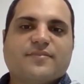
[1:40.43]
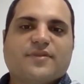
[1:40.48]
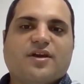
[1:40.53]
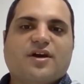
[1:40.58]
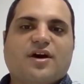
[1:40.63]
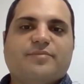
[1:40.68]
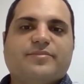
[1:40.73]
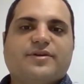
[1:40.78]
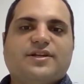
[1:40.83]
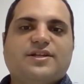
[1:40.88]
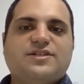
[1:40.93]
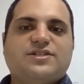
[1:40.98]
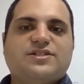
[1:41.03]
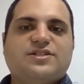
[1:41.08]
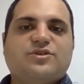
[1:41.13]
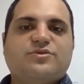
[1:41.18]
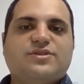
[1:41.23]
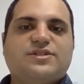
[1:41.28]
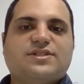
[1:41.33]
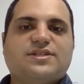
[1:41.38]
Companies
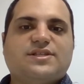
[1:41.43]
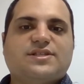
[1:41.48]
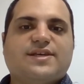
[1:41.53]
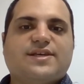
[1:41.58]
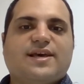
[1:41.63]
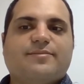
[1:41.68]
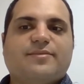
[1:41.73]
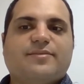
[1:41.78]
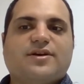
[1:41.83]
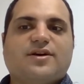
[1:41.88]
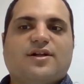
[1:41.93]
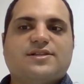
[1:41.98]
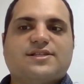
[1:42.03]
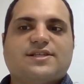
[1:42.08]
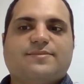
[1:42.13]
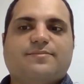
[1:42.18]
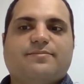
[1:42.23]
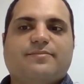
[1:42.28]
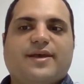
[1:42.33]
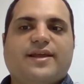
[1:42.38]
use these chemicals
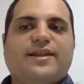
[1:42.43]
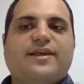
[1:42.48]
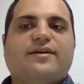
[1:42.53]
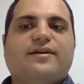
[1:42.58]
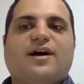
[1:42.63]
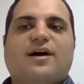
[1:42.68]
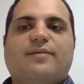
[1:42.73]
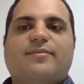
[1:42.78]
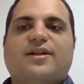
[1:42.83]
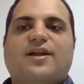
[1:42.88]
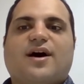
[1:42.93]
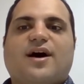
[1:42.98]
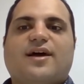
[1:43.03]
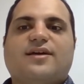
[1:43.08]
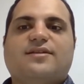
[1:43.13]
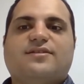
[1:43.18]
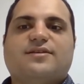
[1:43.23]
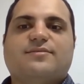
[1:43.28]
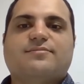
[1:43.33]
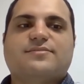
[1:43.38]
in many common
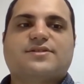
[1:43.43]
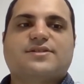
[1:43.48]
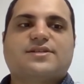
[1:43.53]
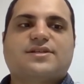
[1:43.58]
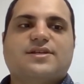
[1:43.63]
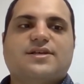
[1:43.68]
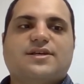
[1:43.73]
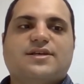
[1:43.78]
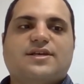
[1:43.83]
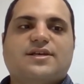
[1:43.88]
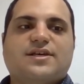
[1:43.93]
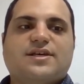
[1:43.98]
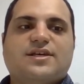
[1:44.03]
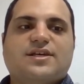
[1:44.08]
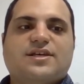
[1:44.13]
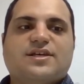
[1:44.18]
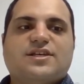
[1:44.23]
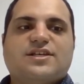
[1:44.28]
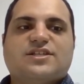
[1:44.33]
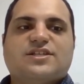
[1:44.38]
items,
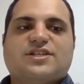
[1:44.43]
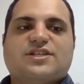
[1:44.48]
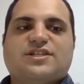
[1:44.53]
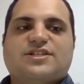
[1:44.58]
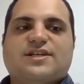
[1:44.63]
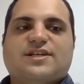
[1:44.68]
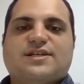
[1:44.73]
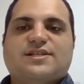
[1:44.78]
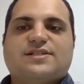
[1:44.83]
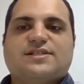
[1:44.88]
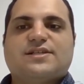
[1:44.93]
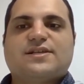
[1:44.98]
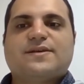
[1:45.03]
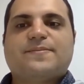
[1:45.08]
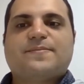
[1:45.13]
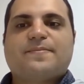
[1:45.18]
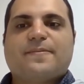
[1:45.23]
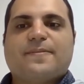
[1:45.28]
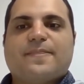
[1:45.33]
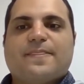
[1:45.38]
such as
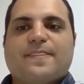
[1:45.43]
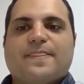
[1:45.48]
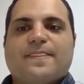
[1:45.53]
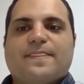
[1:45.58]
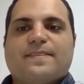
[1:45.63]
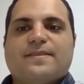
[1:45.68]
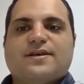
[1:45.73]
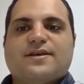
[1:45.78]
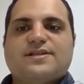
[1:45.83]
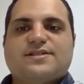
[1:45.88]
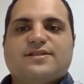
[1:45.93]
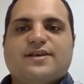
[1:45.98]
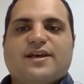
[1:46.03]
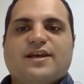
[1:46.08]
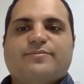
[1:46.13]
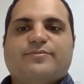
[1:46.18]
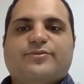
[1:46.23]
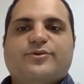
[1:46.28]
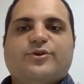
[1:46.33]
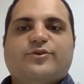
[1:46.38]

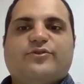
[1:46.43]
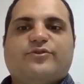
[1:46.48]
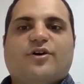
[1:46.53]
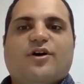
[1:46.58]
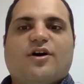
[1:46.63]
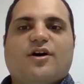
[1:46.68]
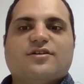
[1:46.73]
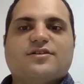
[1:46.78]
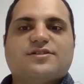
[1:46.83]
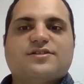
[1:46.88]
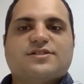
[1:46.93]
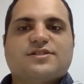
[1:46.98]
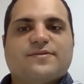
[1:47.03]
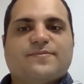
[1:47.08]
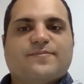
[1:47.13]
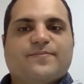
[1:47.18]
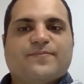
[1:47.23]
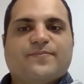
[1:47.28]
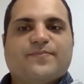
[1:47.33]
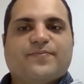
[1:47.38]
stain-proof rocks,
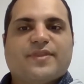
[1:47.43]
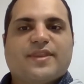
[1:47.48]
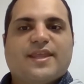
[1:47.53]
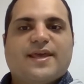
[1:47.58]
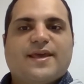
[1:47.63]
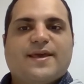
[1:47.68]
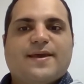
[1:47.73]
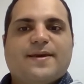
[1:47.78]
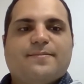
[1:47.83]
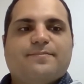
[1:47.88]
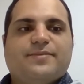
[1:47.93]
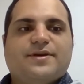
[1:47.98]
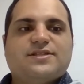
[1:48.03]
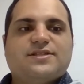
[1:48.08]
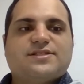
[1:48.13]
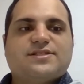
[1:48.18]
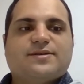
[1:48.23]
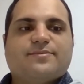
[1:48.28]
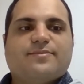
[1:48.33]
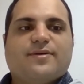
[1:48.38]

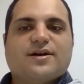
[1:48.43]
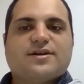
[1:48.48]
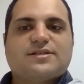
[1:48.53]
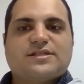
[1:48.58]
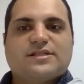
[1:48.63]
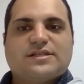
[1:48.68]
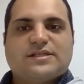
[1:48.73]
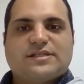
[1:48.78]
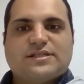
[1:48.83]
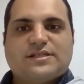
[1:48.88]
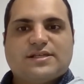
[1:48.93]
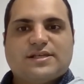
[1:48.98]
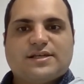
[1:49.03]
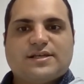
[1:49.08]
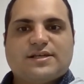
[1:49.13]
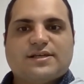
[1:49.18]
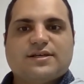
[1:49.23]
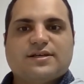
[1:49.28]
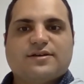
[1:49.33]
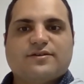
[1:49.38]
pizza boxes,
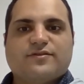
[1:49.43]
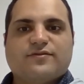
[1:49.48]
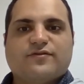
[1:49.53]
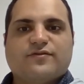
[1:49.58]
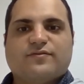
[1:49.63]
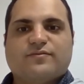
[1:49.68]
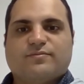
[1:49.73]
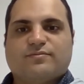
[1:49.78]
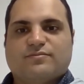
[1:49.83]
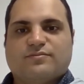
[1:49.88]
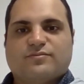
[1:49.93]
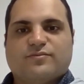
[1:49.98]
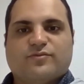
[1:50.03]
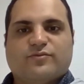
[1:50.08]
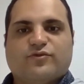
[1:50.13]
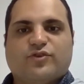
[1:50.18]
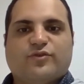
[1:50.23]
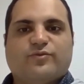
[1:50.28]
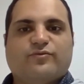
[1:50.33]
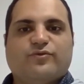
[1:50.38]

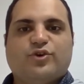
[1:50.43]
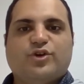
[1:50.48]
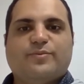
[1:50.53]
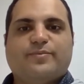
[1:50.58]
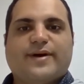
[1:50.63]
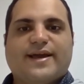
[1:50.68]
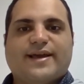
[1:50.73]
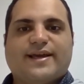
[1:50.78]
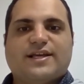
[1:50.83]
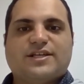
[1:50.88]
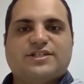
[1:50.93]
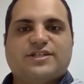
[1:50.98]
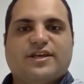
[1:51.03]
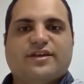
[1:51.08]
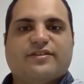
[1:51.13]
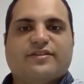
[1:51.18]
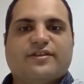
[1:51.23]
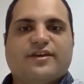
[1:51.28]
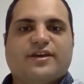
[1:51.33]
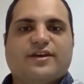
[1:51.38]
for food
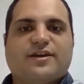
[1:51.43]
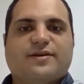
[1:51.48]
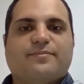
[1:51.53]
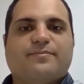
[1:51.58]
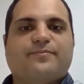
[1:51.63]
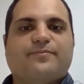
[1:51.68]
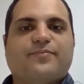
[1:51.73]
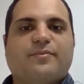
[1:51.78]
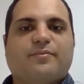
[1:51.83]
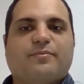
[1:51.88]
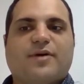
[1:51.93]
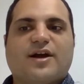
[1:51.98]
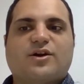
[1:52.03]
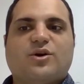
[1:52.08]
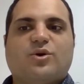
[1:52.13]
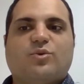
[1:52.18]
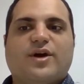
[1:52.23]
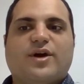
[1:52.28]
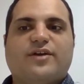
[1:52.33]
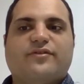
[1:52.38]
packaging, think
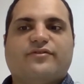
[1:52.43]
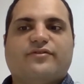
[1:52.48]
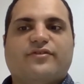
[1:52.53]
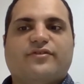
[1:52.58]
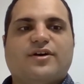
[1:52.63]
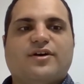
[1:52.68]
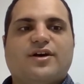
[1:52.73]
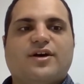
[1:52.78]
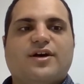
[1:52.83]
microwave,